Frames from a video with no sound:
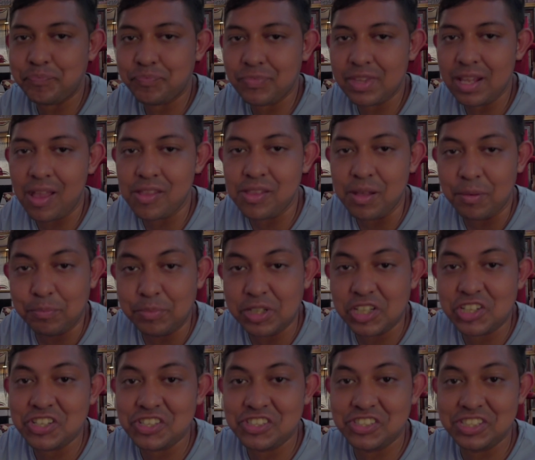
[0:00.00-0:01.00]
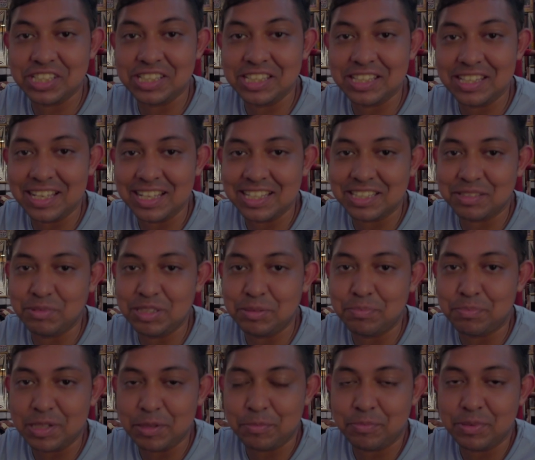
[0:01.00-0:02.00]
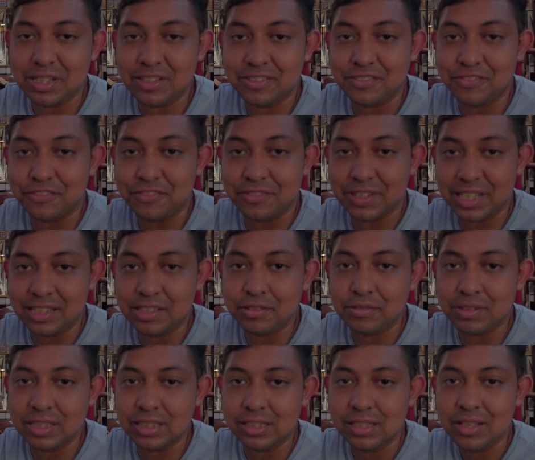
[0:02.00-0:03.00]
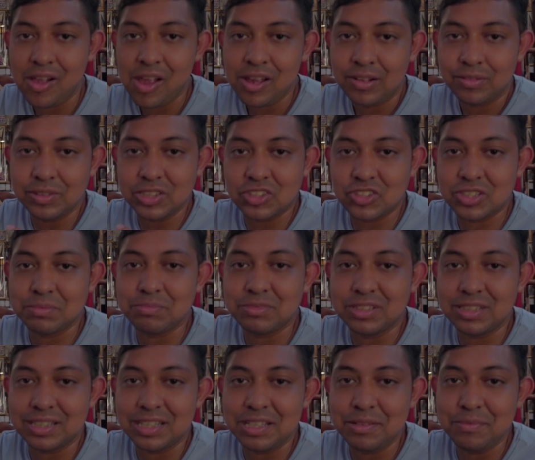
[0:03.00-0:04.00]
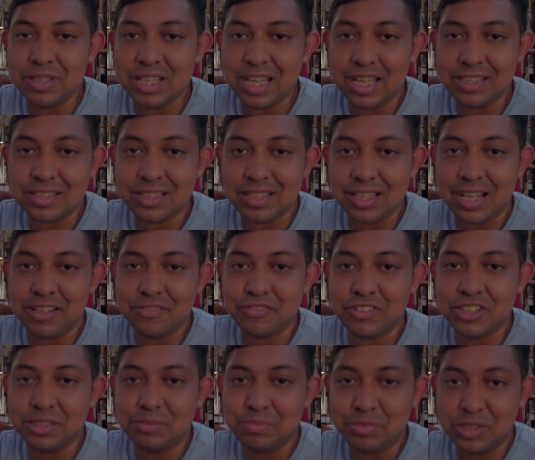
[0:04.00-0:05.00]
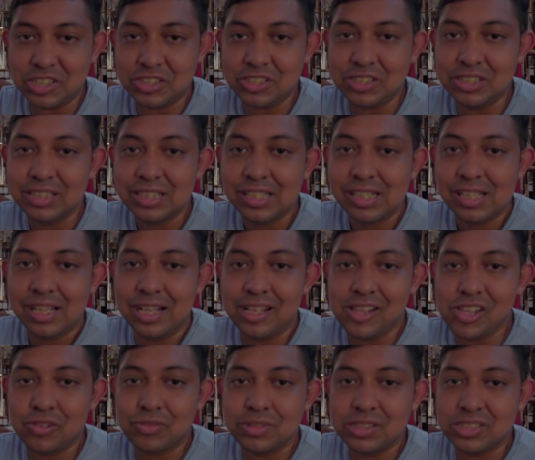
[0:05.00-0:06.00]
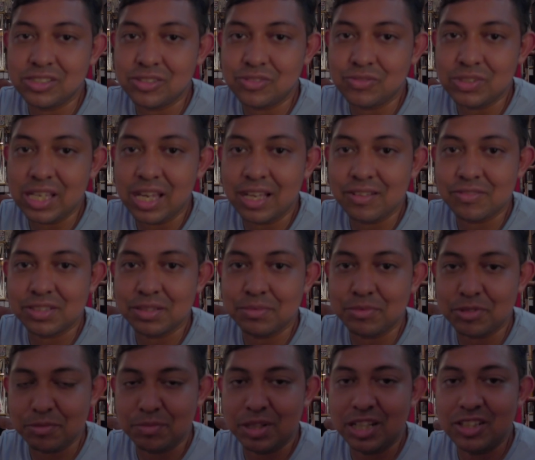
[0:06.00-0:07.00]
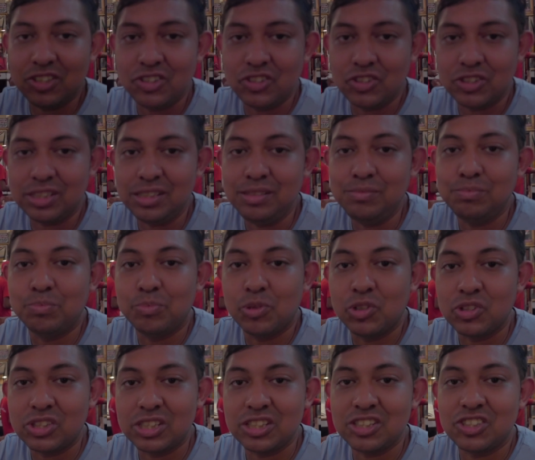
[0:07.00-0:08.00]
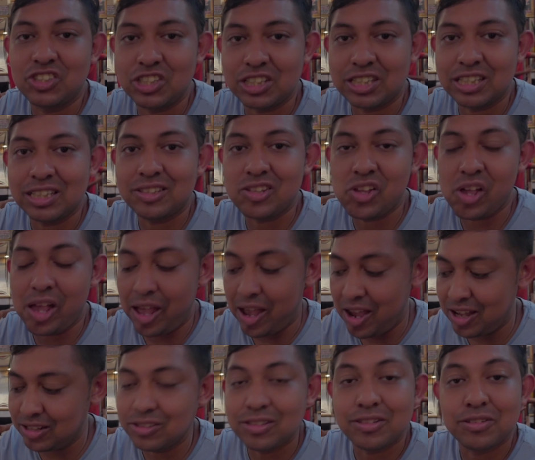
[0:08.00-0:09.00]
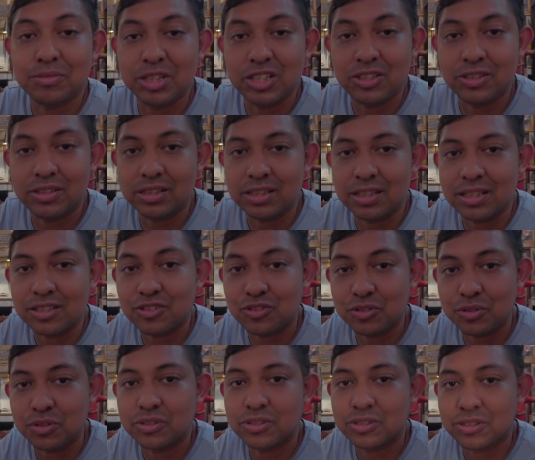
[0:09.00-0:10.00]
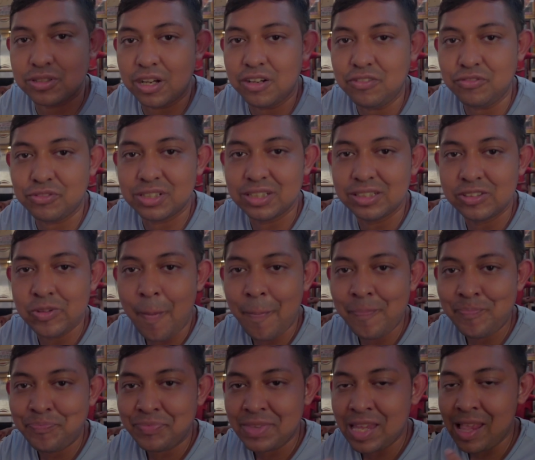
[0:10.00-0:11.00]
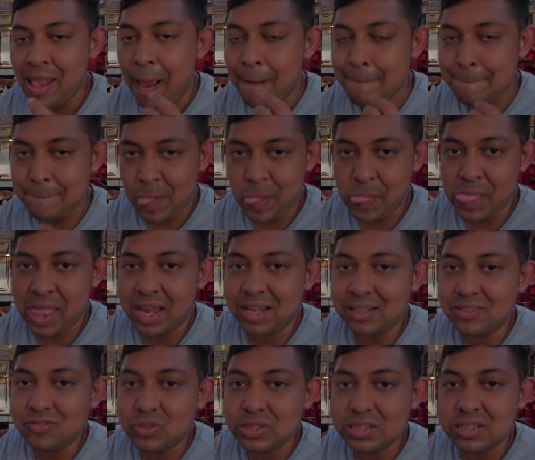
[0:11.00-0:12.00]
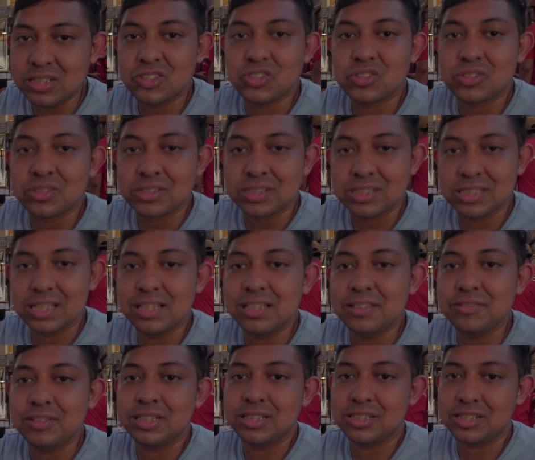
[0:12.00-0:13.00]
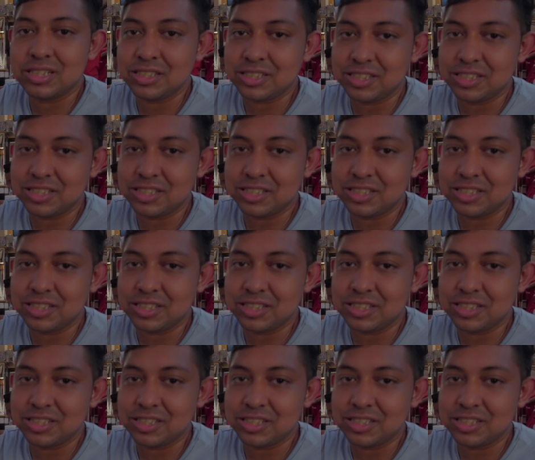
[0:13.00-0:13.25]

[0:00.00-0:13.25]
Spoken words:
The butter chicken has been prepared well with some cream and clarified butter. Along with it we have some Rumali roti. Both the chicken and the Rumali roti are so soft. The butter chicken is really very